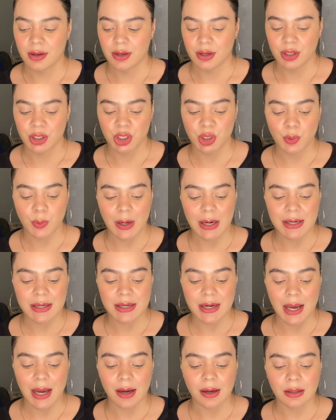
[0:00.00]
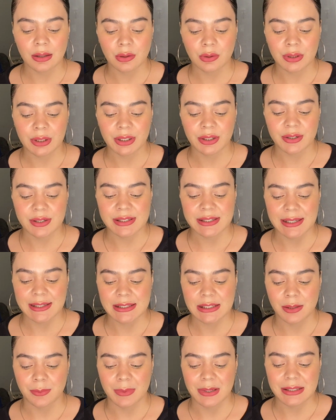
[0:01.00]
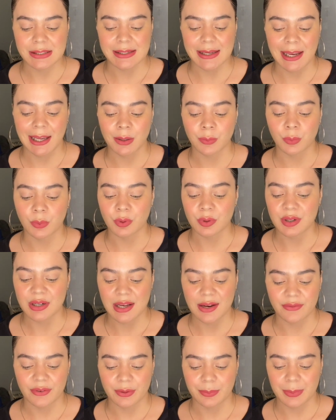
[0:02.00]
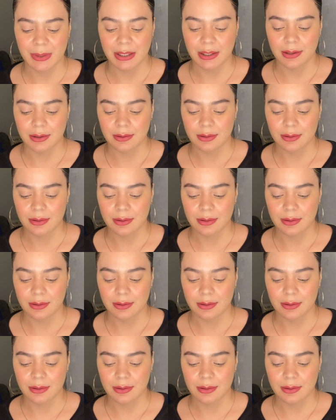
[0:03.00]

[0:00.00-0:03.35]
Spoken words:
You are not alone in your sentiments and will never be.